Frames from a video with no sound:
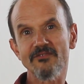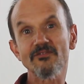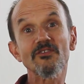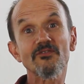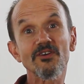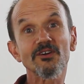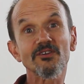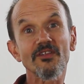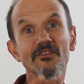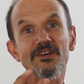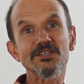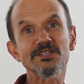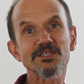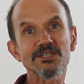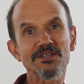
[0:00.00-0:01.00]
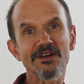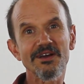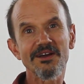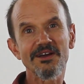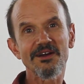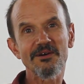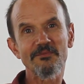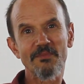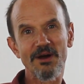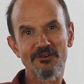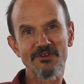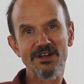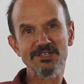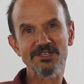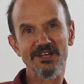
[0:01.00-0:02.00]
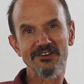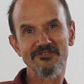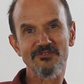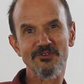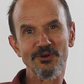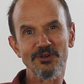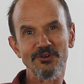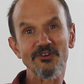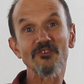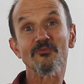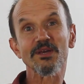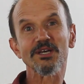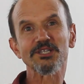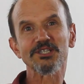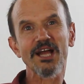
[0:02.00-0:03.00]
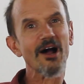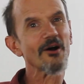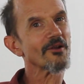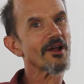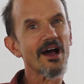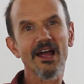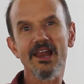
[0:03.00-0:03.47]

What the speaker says: If you feel that this might resonate for you, give me a shout.